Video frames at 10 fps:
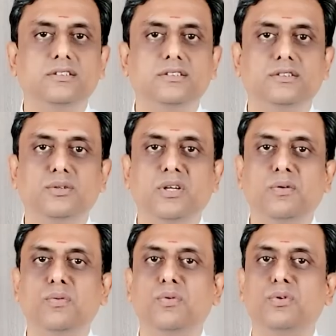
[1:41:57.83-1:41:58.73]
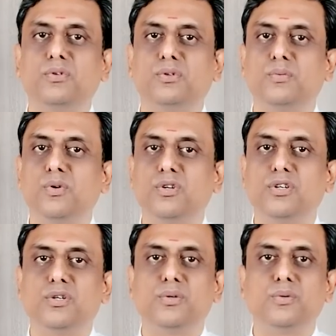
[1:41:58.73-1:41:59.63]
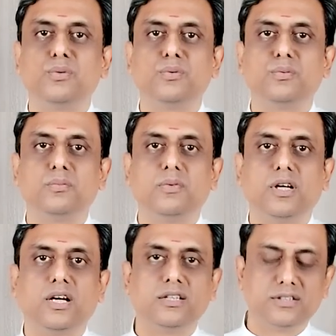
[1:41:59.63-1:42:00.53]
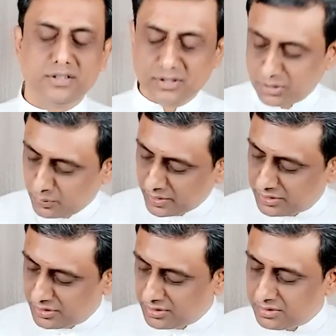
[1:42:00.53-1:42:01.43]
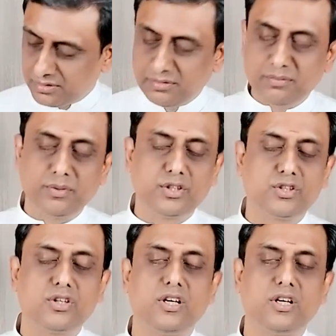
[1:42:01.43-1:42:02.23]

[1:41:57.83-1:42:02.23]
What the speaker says: So I also wanted to answer the question which